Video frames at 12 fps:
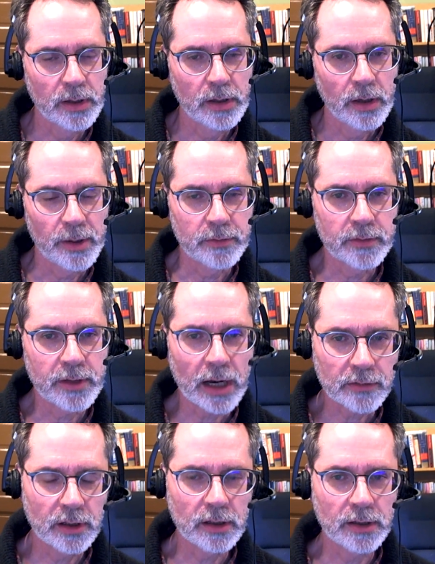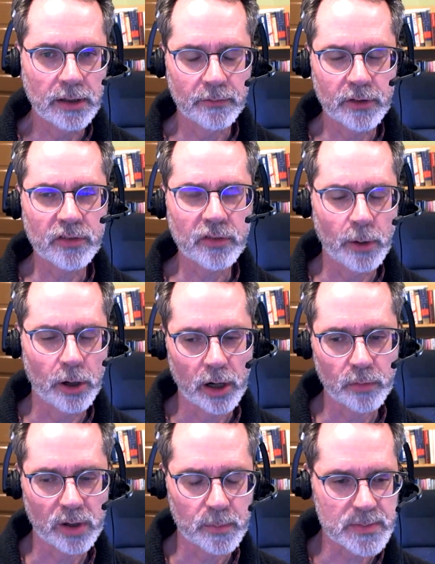I mean, technically, just from a
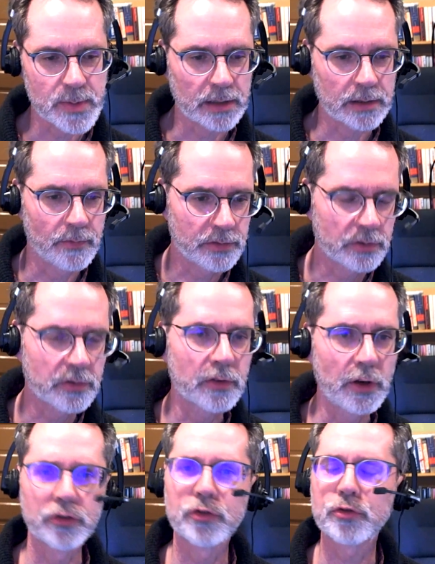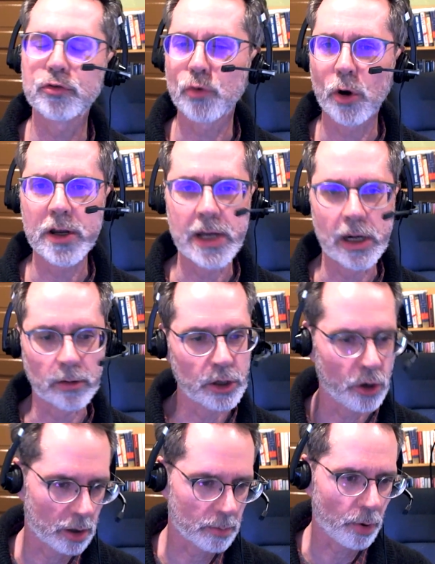hardware perspective, this is an extraordinarily
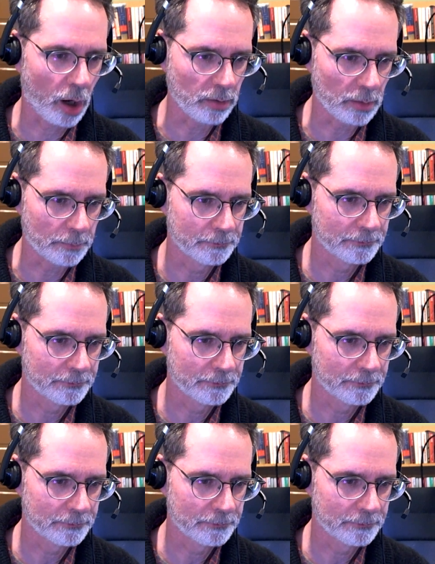hard problem.